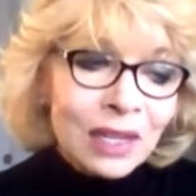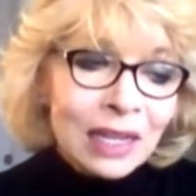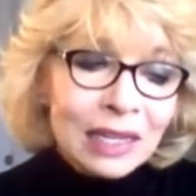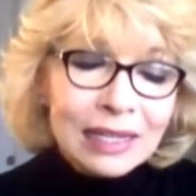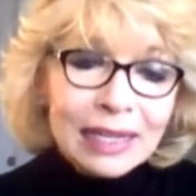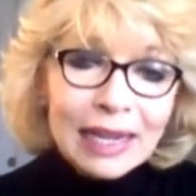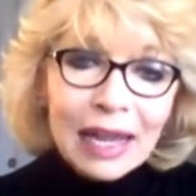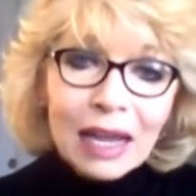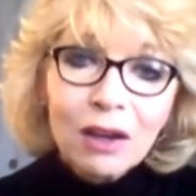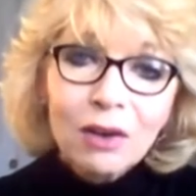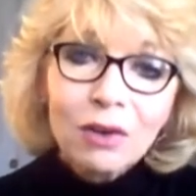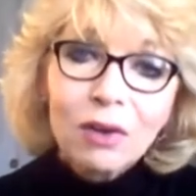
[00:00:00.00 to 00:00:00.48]

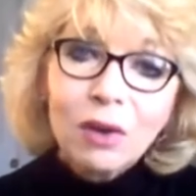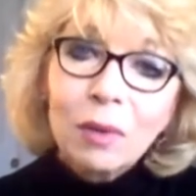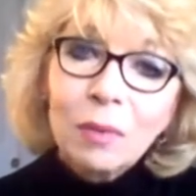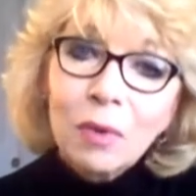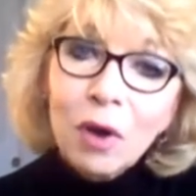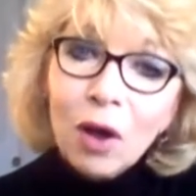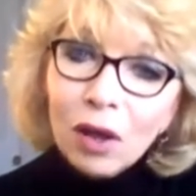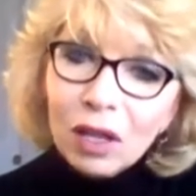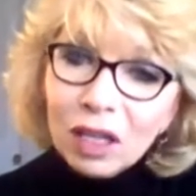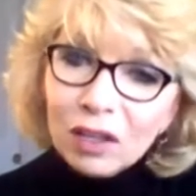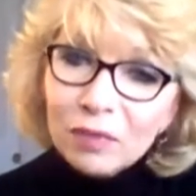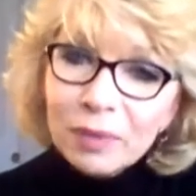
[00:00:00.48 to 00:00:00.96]
Now,
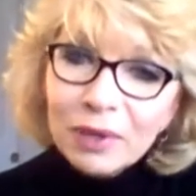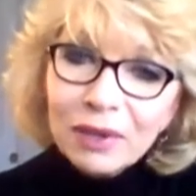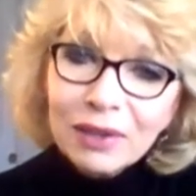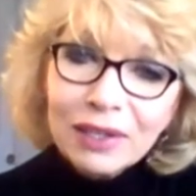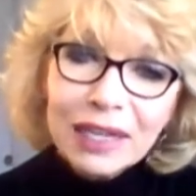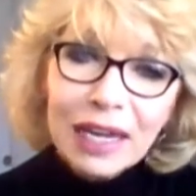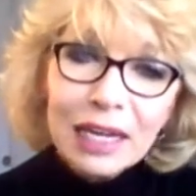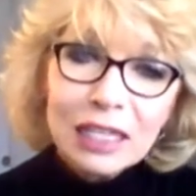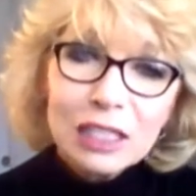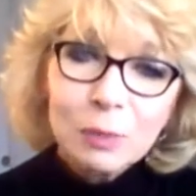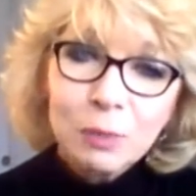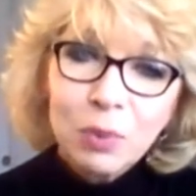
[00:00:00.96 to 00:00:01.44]
all of Mary
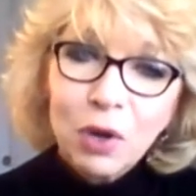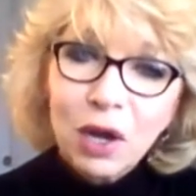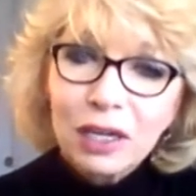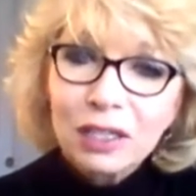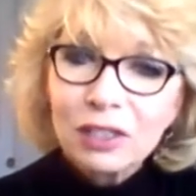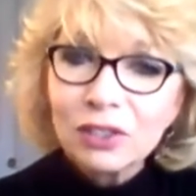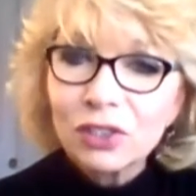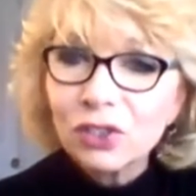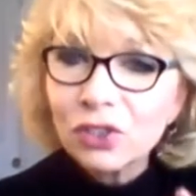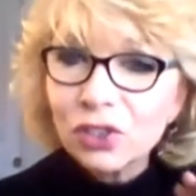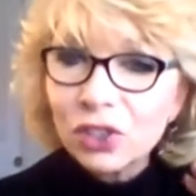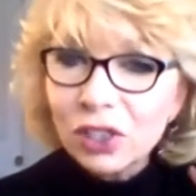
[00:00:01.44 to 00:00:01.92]
Kay's
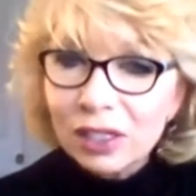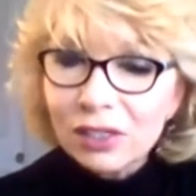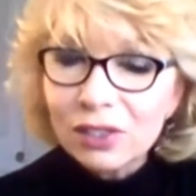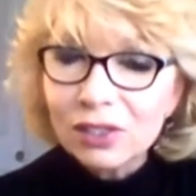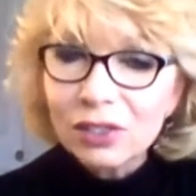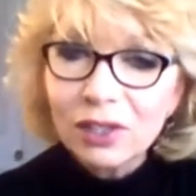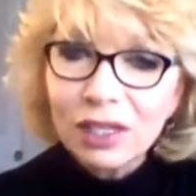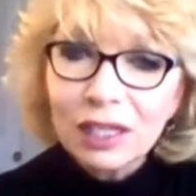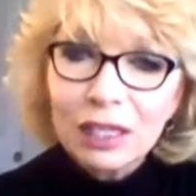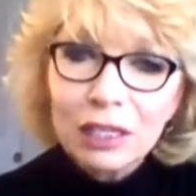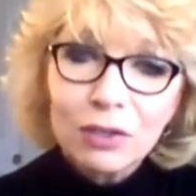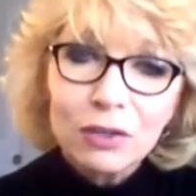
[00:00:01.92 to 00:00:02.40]
products, just
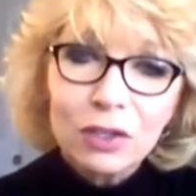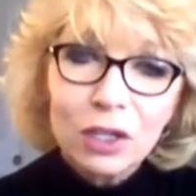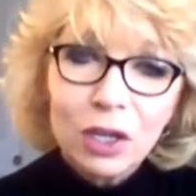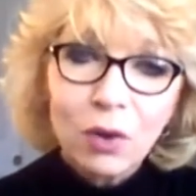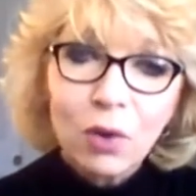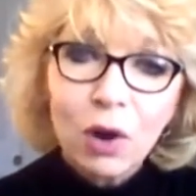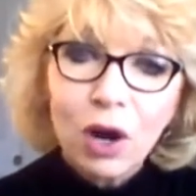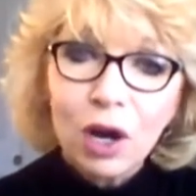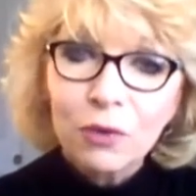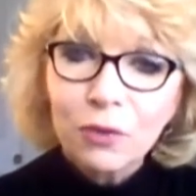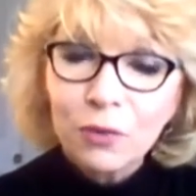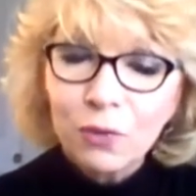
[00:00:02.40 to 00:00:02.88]
so that you know,
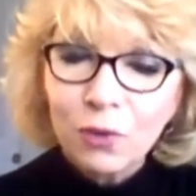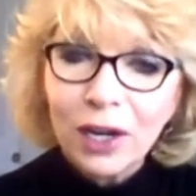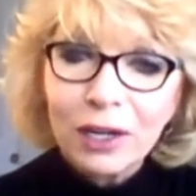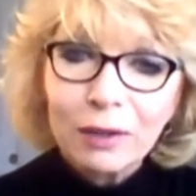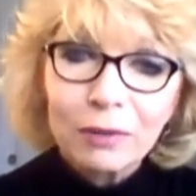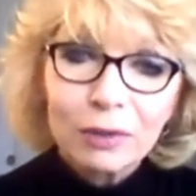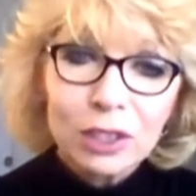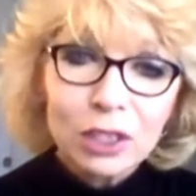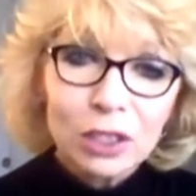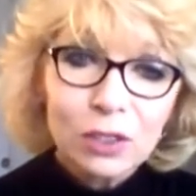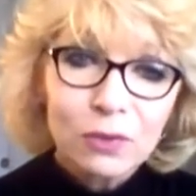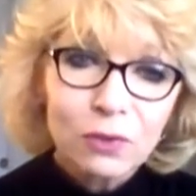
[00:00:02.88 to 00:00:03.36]
are
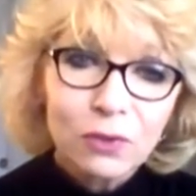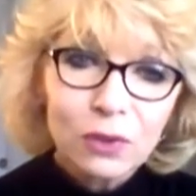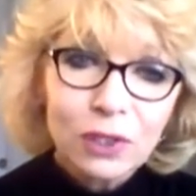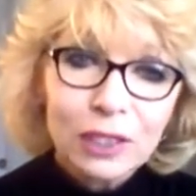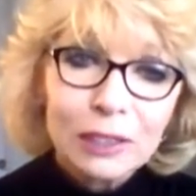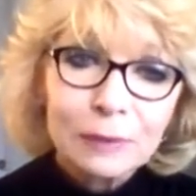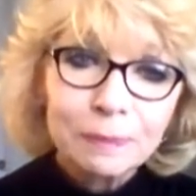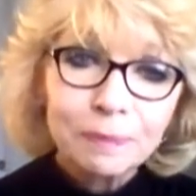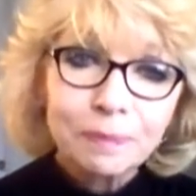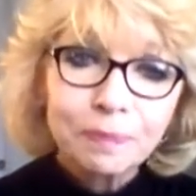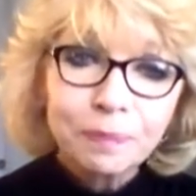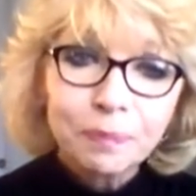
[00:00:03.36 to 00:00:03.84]

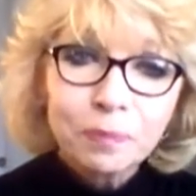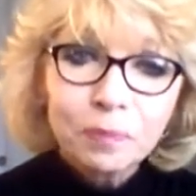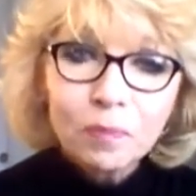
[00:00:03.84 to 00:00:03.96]
fragrance-free.